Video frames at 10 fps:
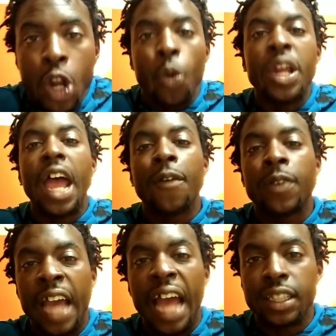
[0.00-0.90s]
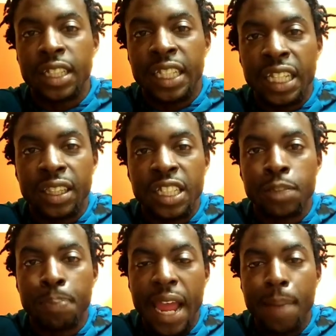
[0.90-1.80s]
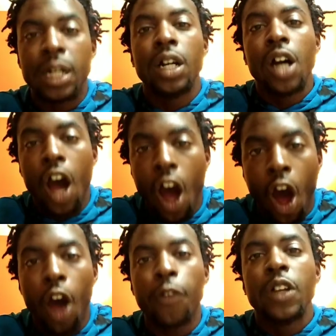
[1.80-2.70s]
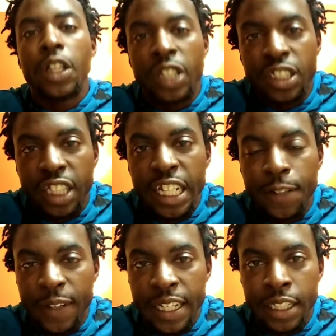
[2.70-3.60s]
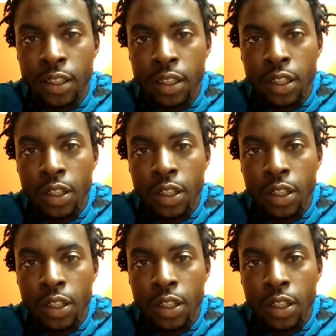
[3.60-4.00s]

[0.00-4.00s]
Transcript: We have got to get this Bama off the TV.